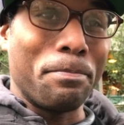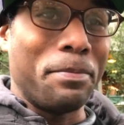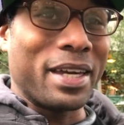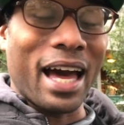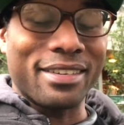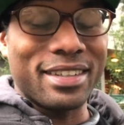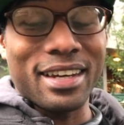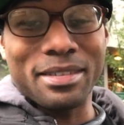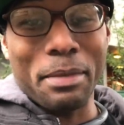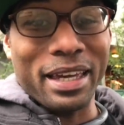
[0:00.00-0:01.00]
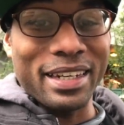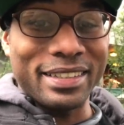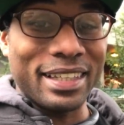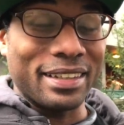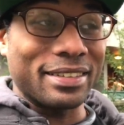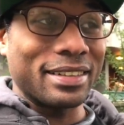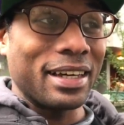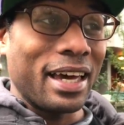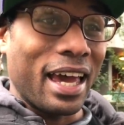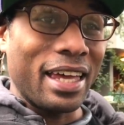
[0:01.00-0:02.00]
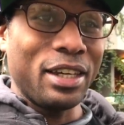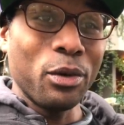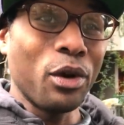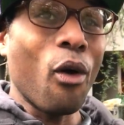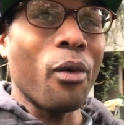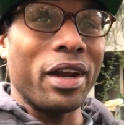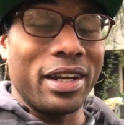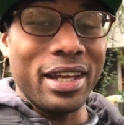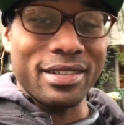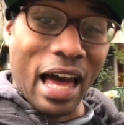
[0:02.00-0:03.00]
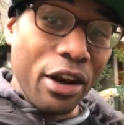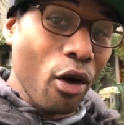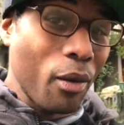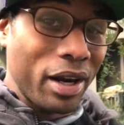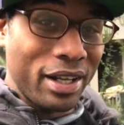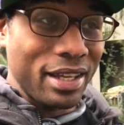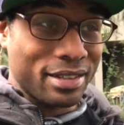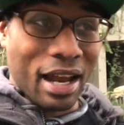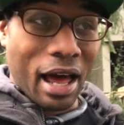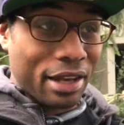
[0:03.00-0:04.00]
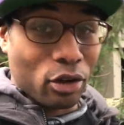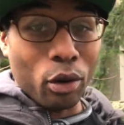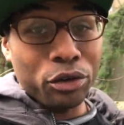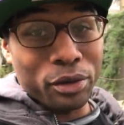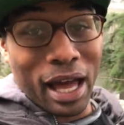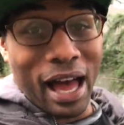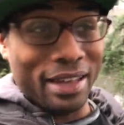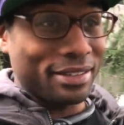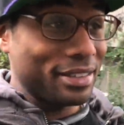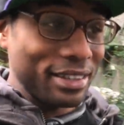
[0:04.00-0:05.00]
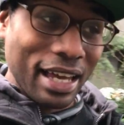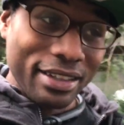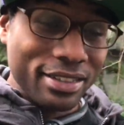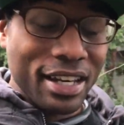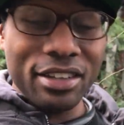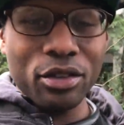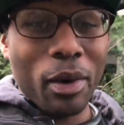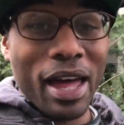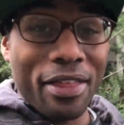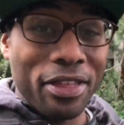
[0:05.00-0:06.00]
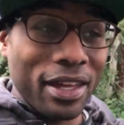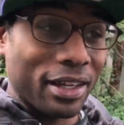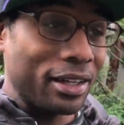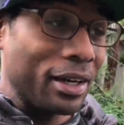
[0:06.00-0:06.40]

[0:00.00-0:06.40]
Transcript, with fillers: because it doesn't make any sense. And you'll know what it is. I know what it is, and I told you guys, I just changed the way I think.